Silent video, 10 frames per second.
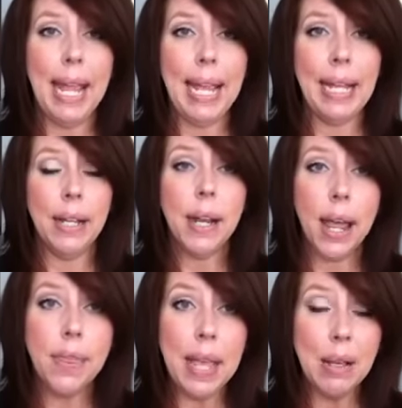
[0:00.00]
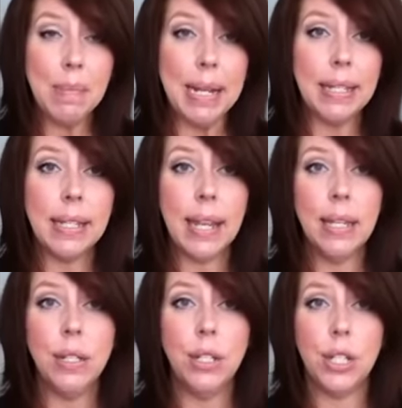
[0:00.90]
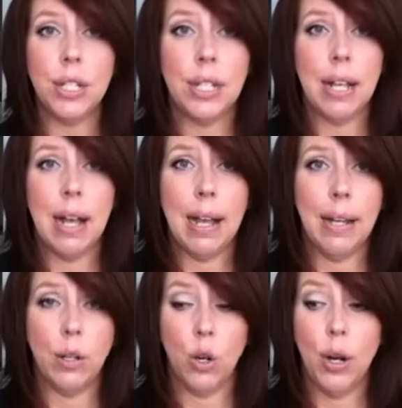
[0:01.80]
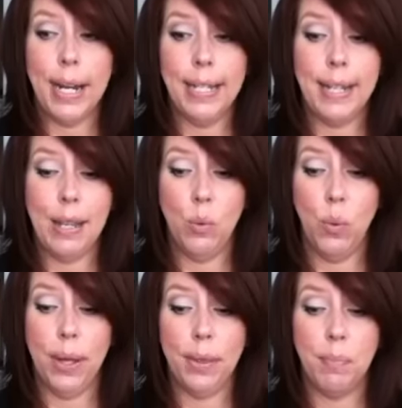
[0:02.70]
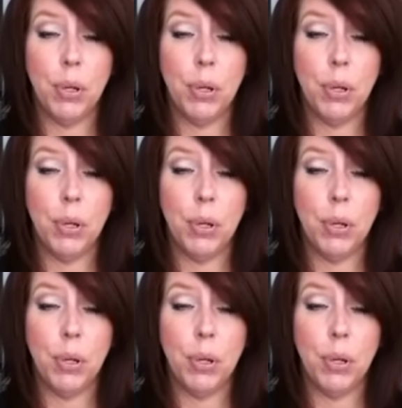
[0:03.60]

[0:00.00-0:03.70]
And I think my skin just got crazy with